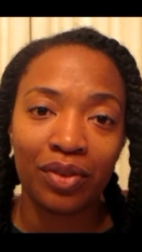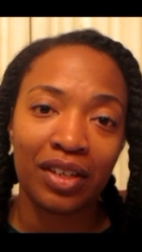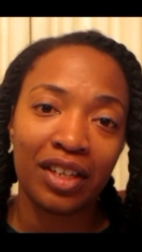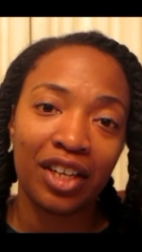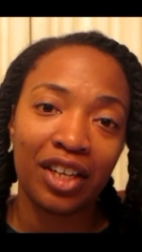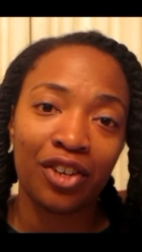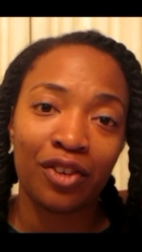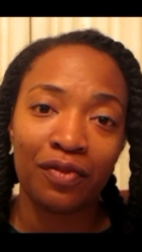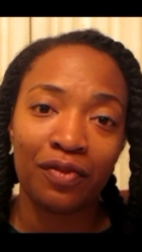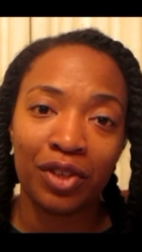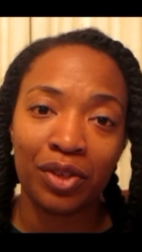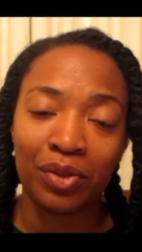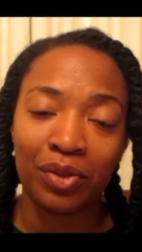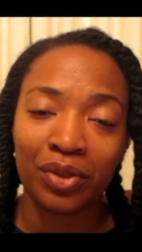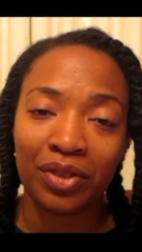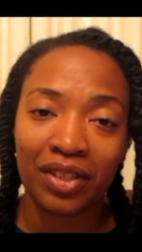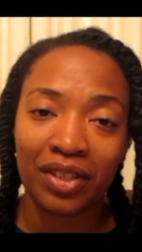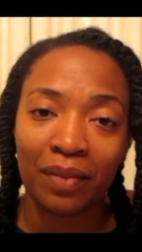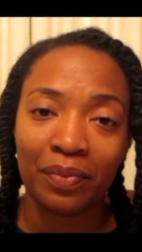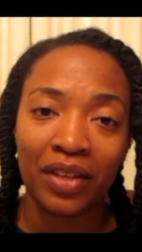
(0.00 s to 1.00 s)
an interview
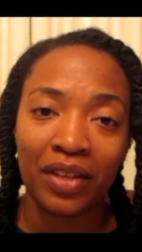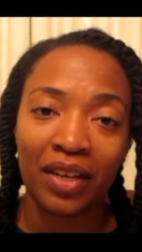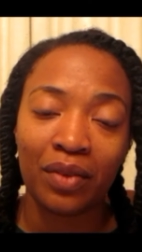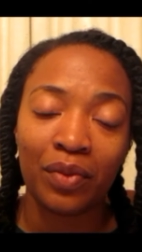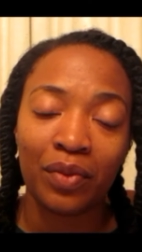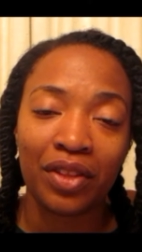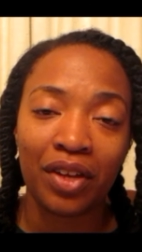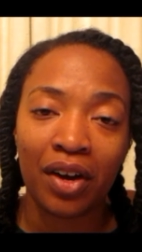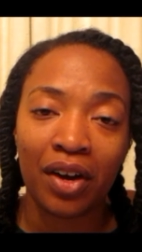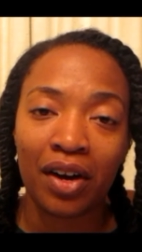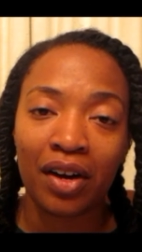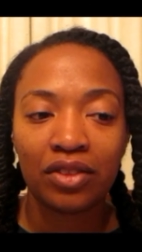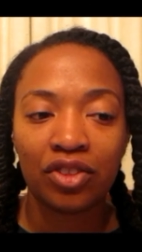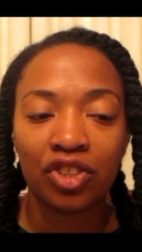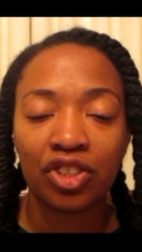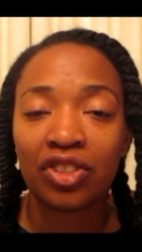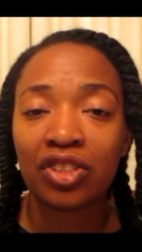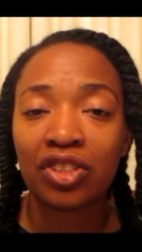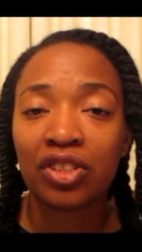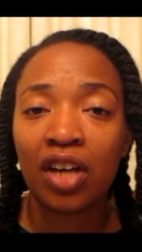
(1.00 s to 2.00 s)
or something with her,
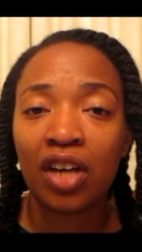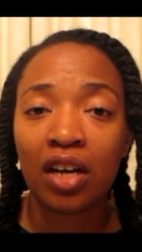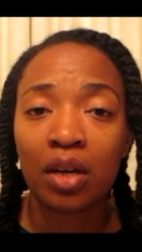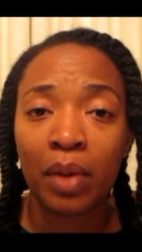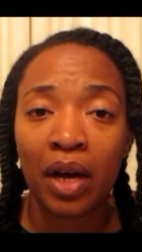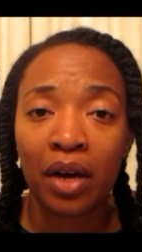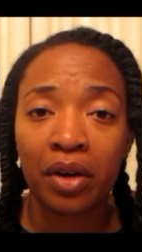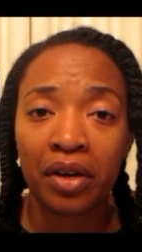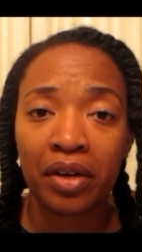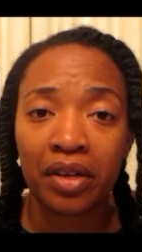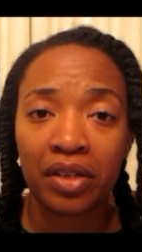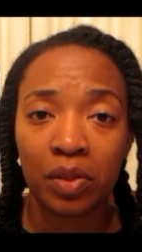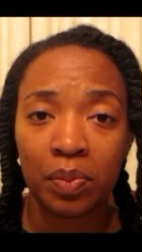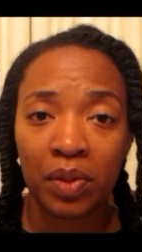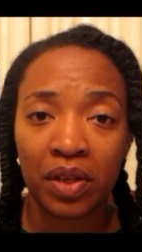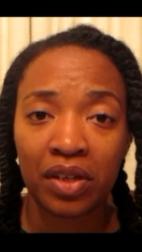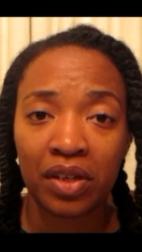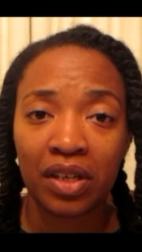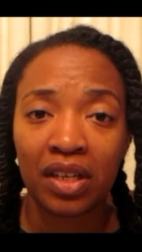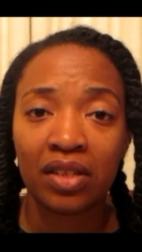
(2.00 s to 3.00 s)
just to talk about her
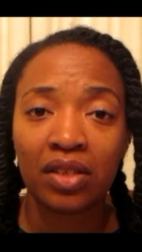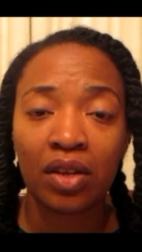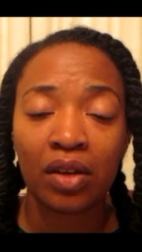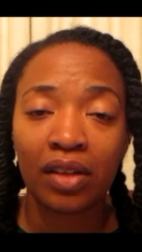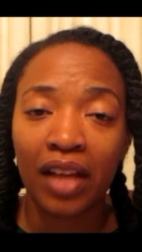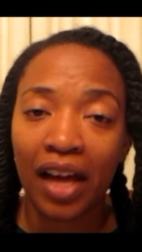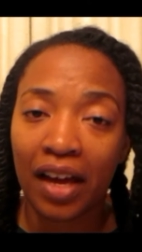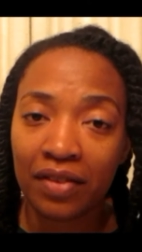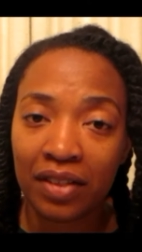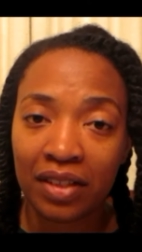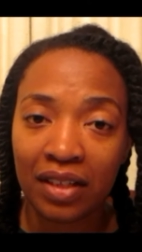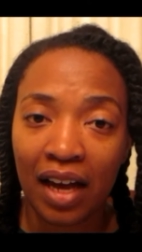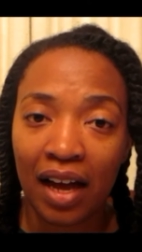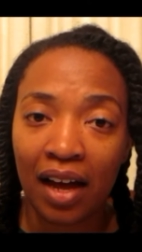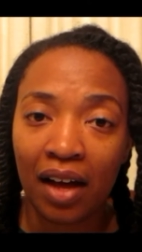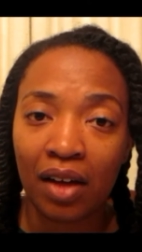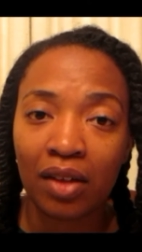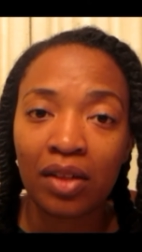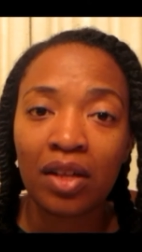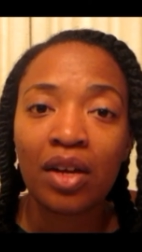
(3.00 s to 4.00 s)
experience, her
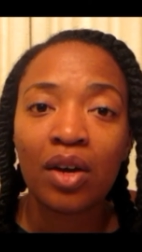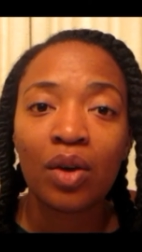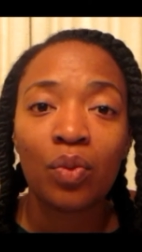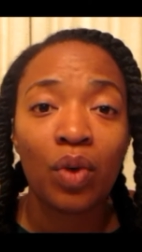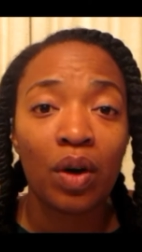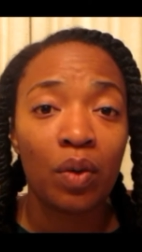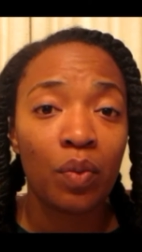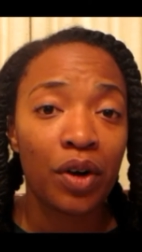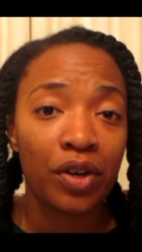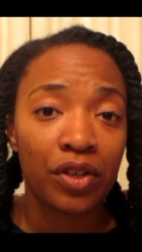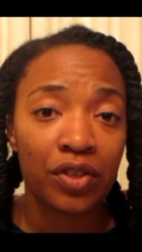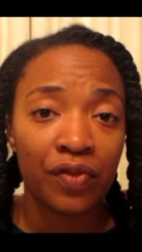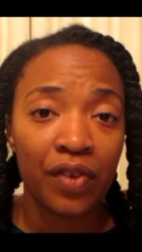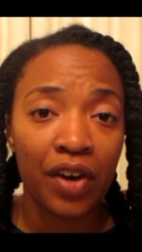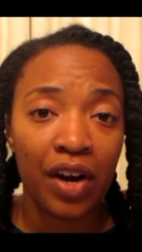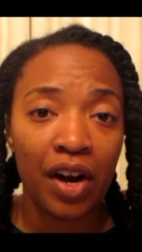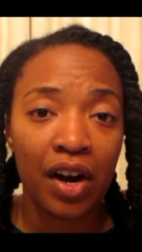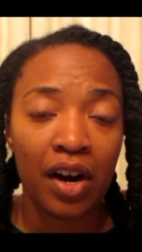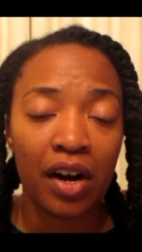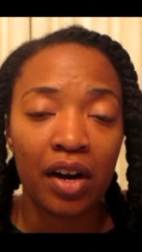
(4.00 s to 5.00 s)
lifestyle, what works
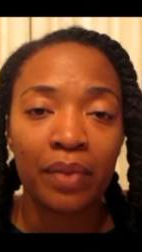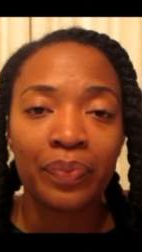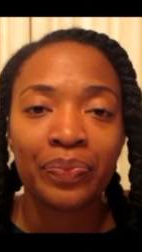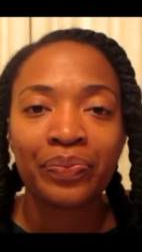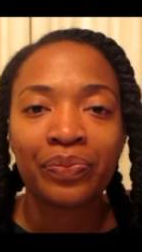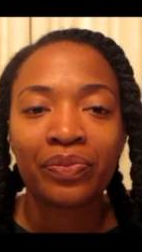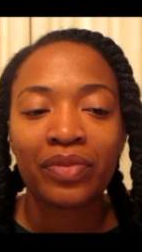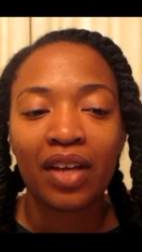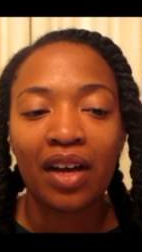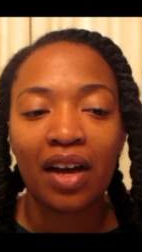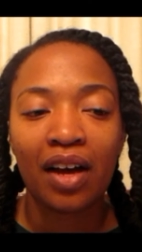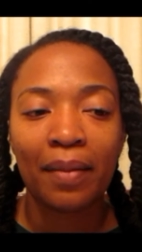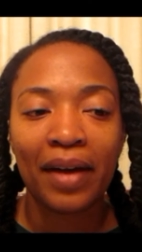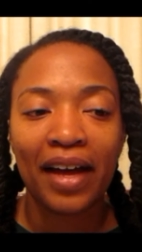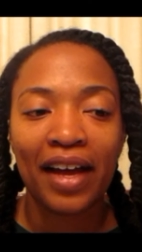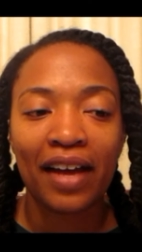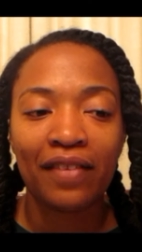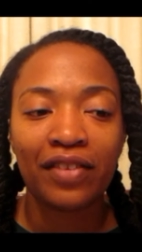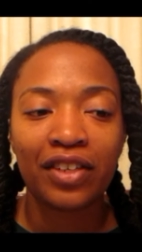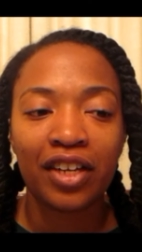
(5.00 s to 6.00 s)
for her. Um, I
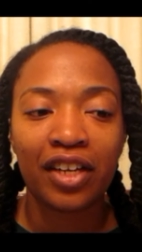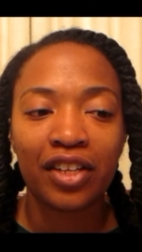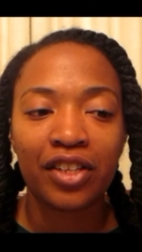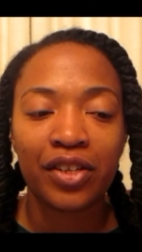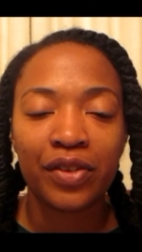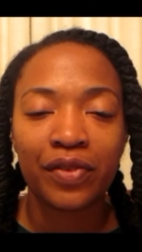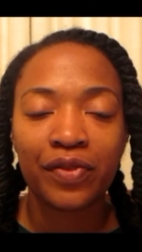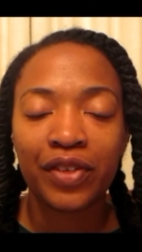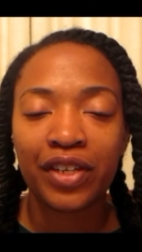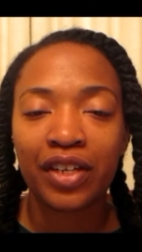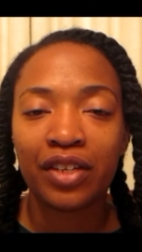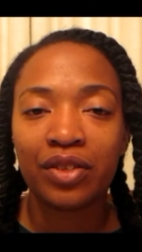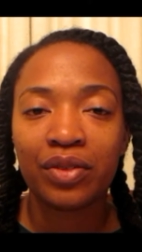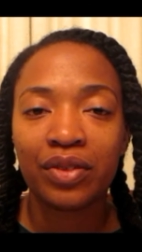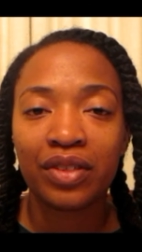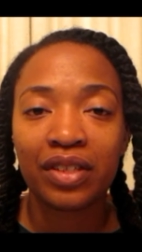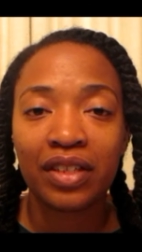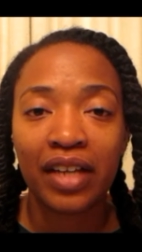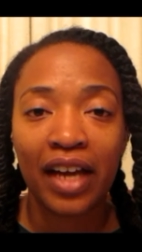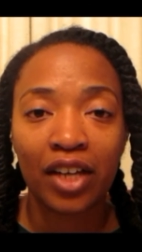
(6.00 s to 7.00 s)
have another friend
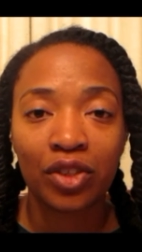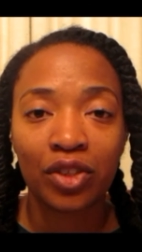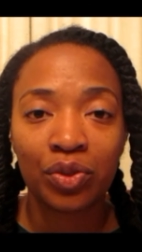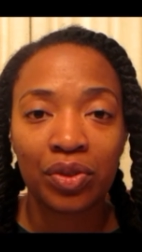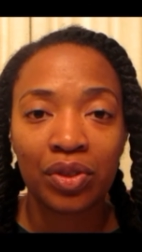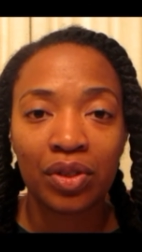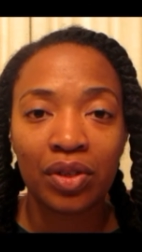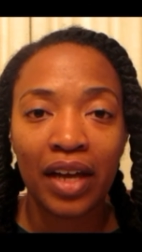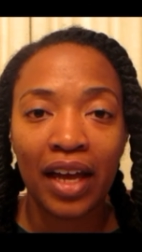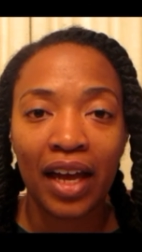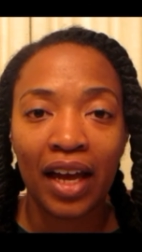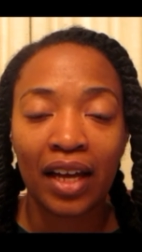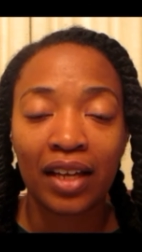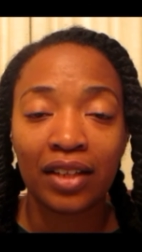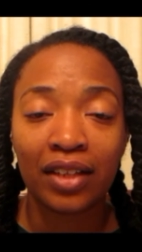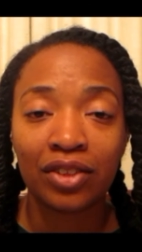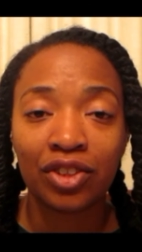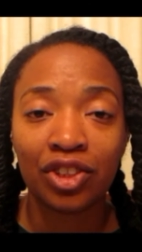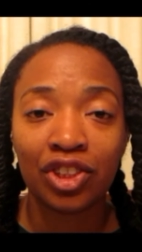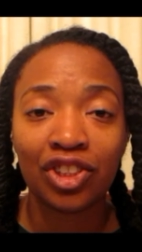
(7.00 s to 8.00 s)
who's natural,
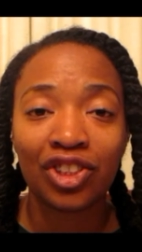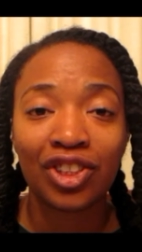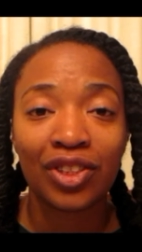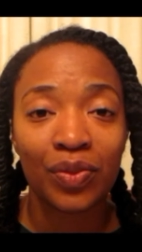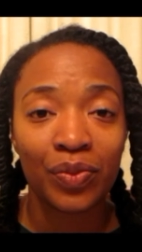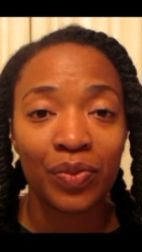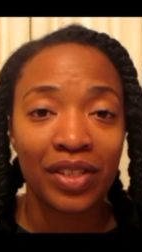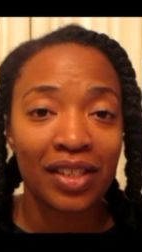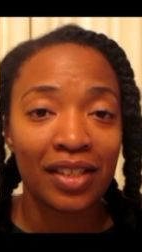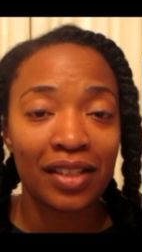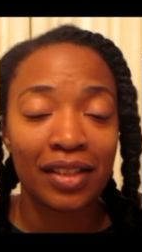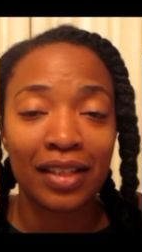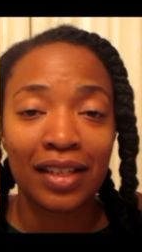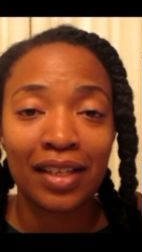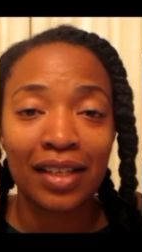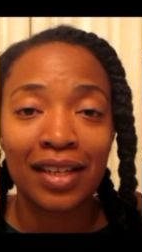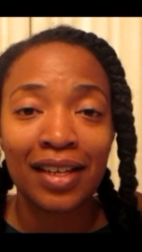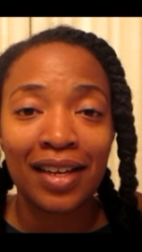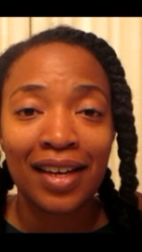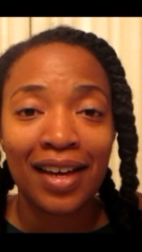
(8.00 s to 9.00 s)
and she just recently